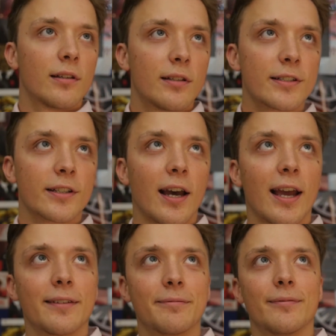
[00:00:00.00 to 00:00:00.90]
this
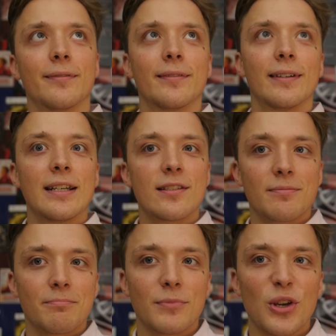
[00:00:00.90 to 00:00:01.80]
guy
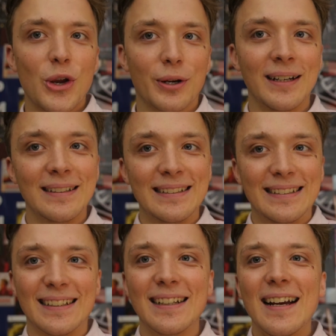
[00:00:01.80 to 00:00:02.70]
is new
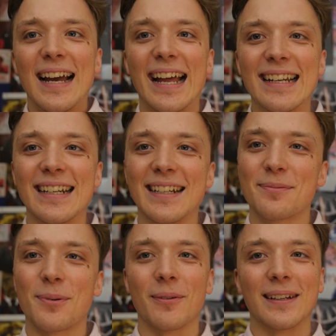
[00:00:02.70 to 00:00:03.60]
and
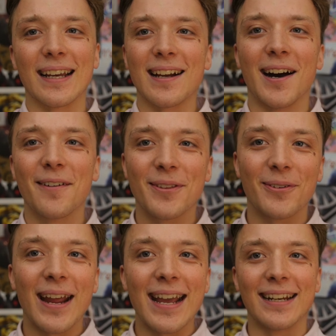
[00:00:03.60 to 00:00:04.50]
he's probably like half the
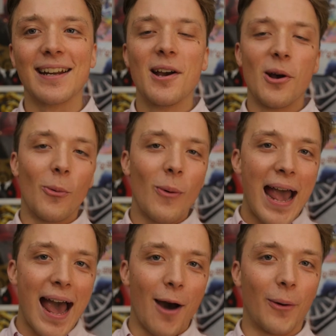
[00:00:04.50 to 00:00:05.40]
rate.
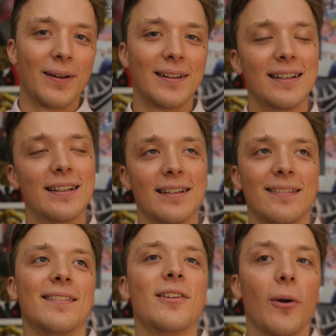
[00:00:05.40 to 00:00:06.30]
Wow.
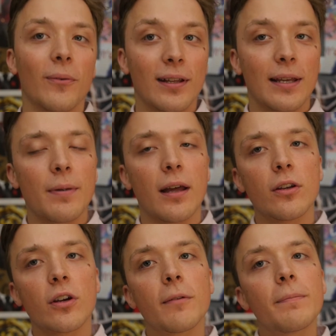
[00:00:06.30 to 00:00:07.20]
Not really, but
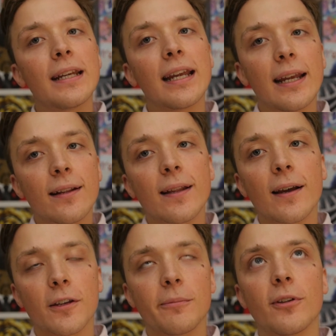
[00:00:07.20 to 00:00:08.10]
you're going to be in
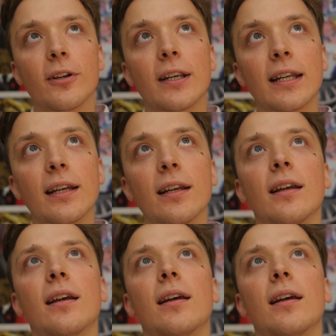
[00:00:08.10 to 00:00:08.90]
that community.